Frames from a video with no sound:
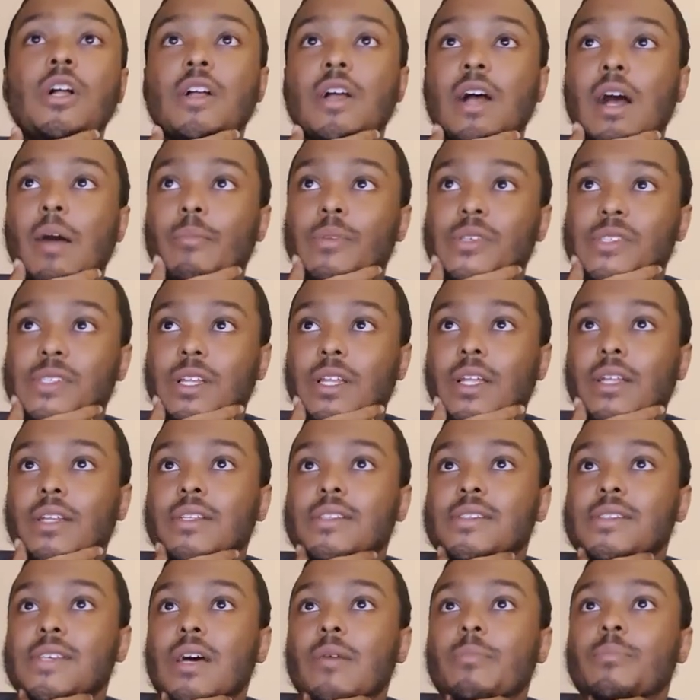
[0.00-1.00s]
I'm gonna select the
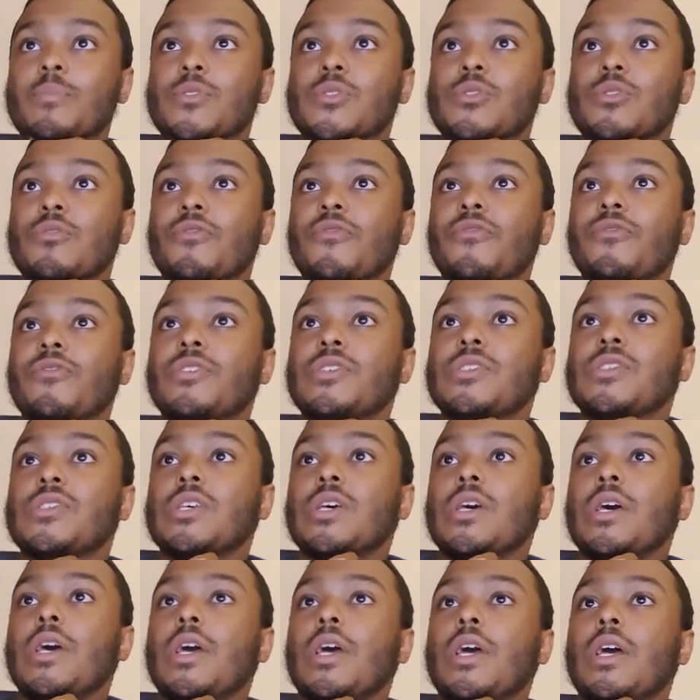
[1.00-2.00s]
top surface
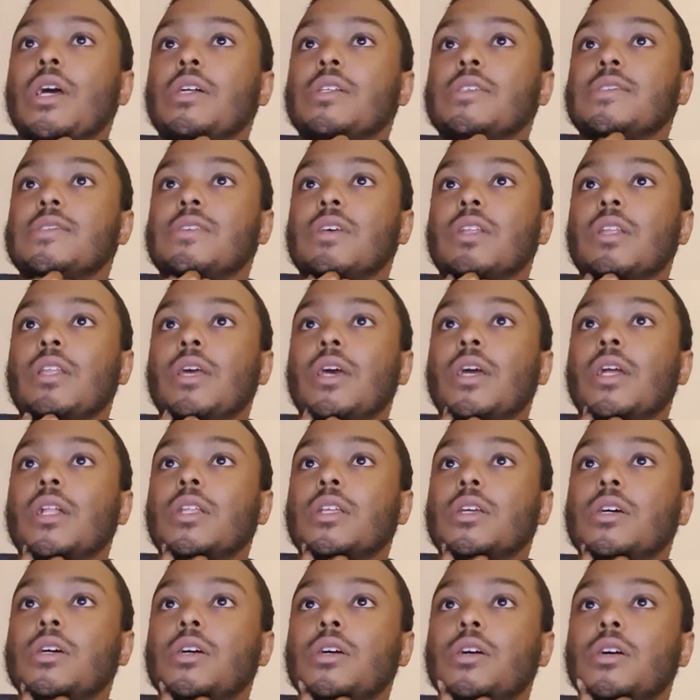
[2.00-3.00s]
and
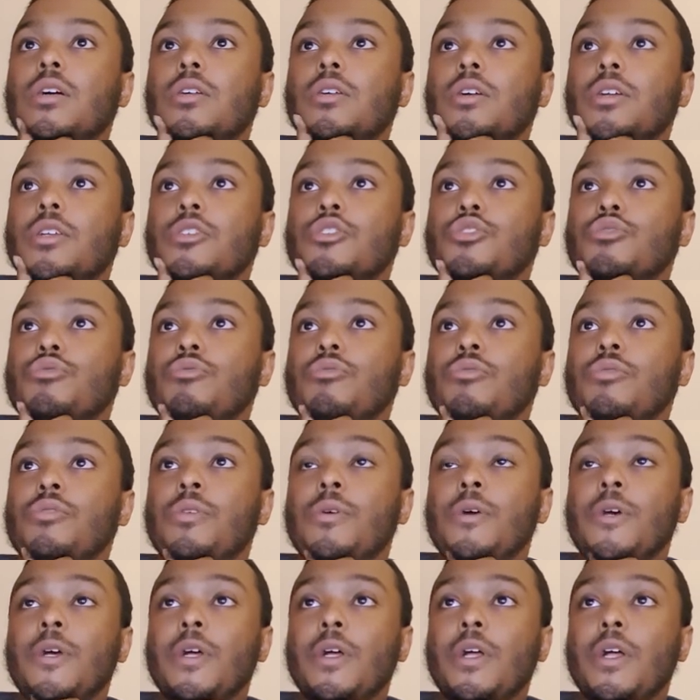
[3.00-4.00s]
select cut extrude,
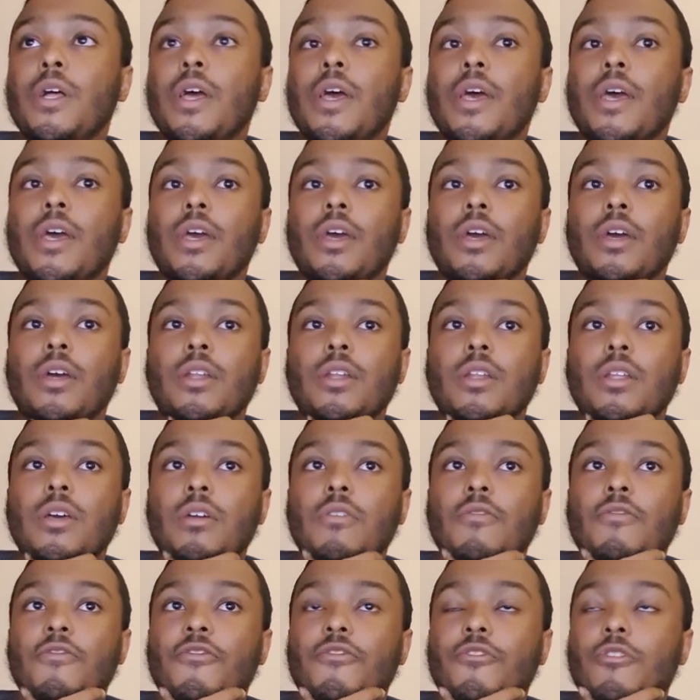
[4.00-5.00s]
and
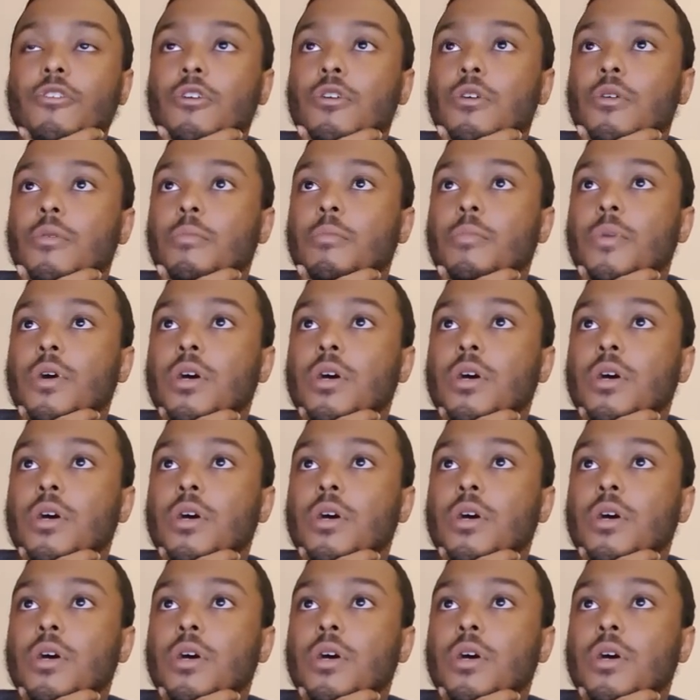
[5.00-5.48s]
then from